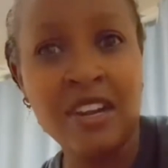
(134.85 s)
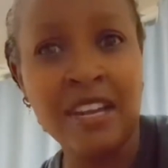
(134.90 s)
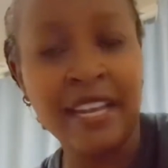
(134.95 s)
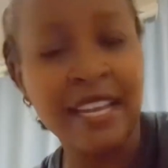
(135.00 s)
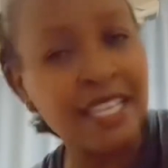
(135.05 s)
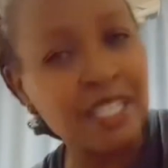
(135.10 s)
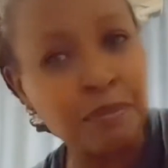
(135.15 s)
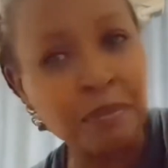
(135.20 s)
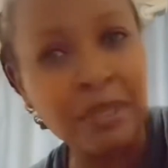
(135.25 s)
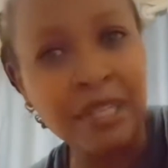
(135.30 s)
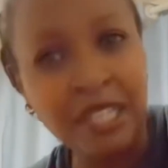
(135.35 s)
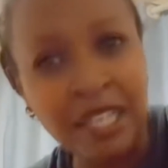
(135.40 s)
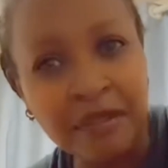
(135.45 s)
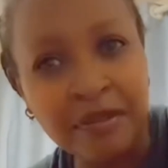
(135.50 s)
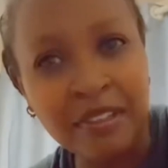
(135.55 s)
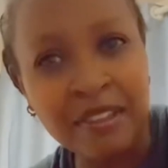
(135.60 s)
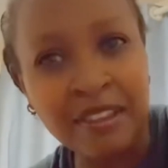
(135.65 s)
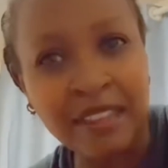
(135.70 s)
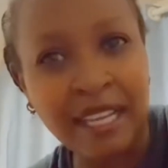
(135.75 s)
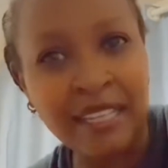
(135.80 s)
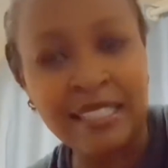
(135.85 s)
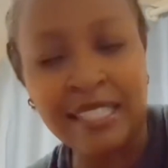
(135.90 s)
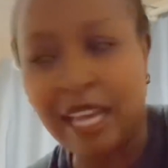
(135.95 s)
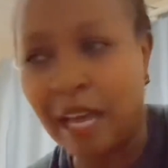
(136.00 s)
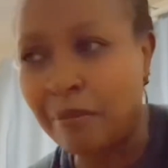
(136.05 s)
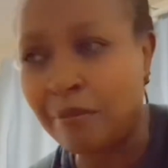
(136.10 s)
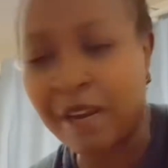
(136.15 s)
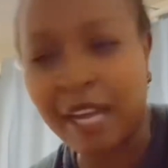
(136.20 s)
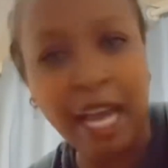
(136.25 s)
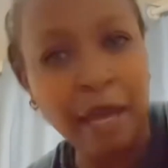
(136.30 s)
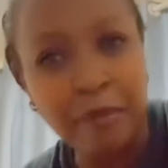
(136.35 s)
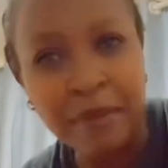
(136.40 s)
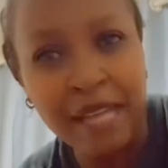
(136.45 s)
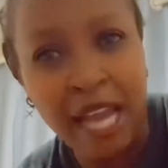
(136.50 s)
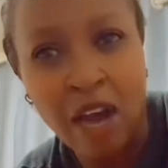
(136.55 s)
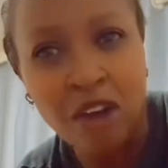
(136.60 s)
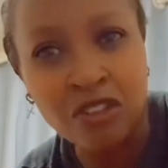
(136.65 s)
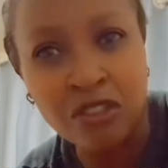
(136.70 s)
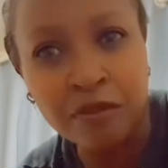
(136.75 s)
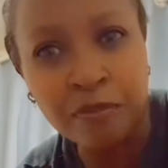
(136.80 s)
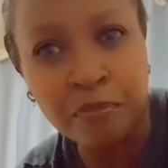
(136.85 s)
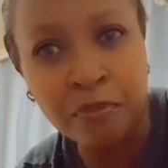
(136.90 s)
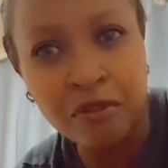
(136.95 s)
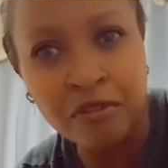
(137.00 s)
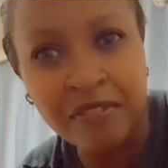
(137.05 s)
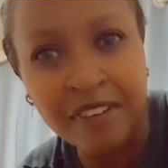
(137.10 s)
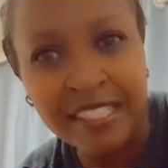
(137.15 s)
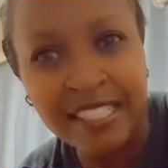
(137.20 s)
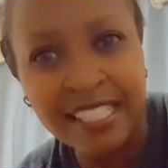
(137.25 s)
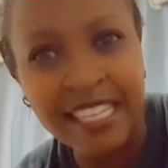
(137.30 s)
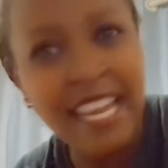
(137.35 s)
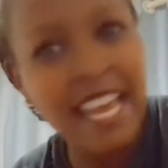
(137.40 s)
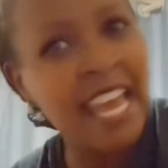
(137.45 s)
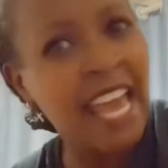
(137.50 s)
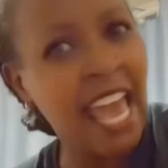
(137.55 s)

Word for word: is believing that i'm coming out of poverty